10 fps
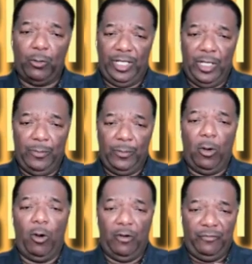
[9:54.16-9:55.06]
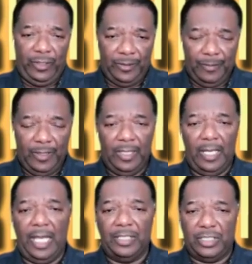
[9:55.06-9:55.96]
work with Emma Horvath,
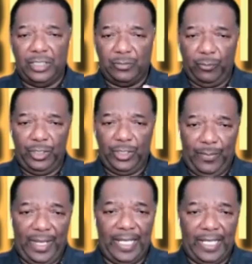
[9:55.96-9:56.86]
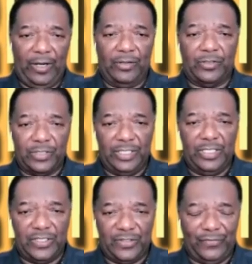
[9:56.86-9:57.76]
and she's one of the main characters
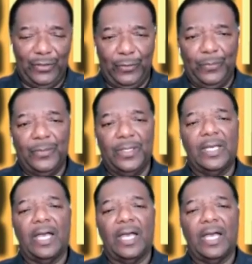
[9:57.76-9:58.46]
in this film.